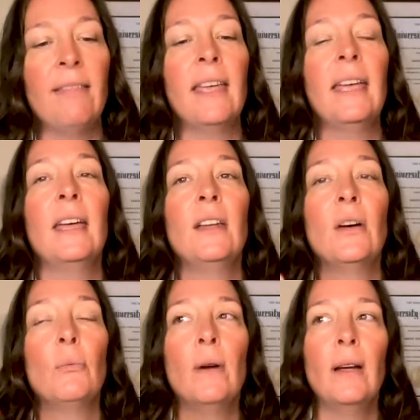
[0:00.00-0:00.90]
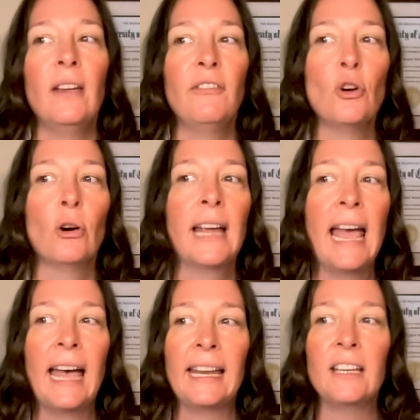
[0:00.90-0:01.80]
And then if your
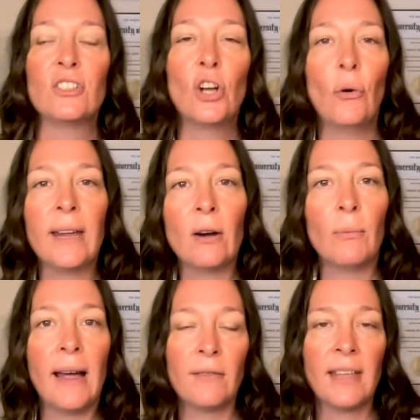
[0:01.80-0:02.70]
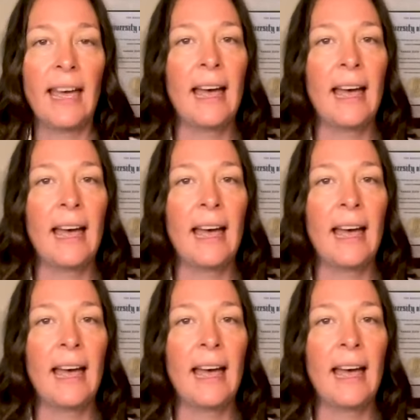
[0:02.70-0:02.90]
cat is going around the